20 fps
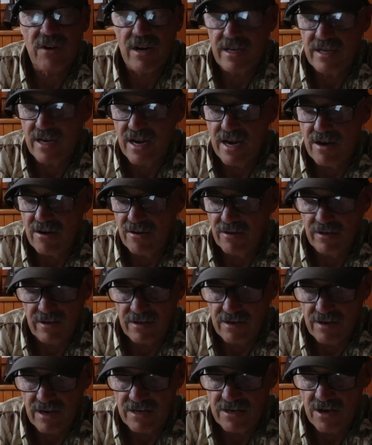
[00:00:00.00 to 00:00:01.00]
right now,
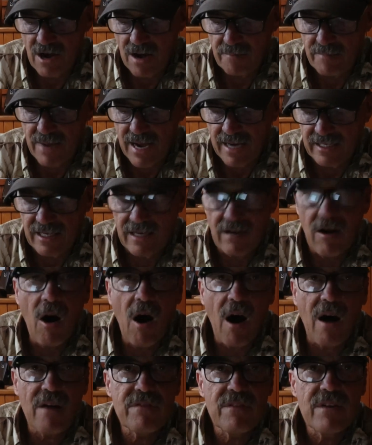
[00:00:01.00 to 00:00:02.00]
and not backing
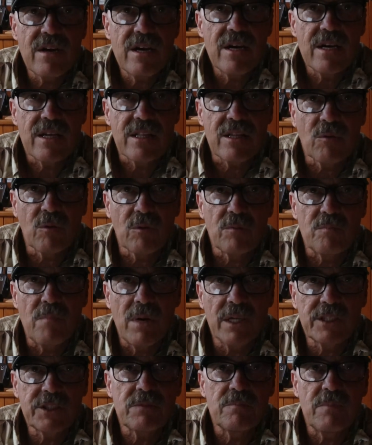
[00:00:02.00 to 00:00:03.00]
off. And there were
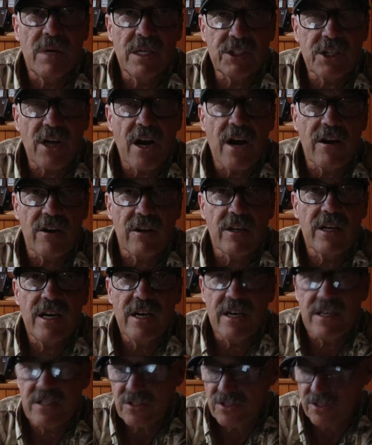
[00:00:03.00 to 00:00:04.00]
much, much higher
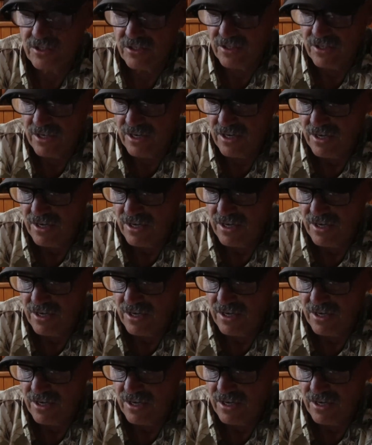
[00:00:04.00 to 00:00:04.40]
gusts.